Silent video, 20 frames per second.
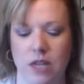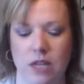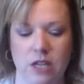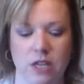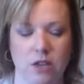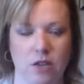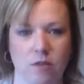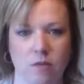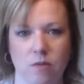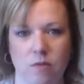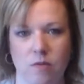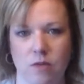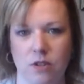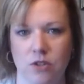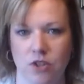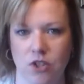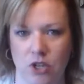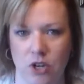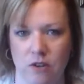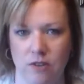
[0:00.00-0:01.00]
and you
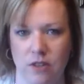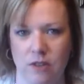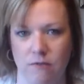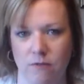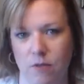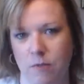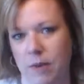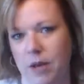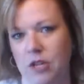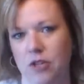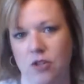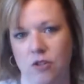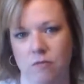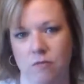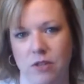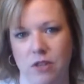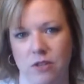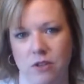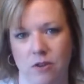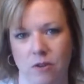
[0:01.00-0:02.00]
share the information
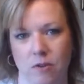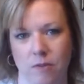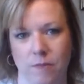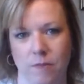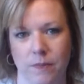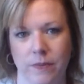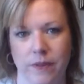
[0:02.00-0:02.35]
with your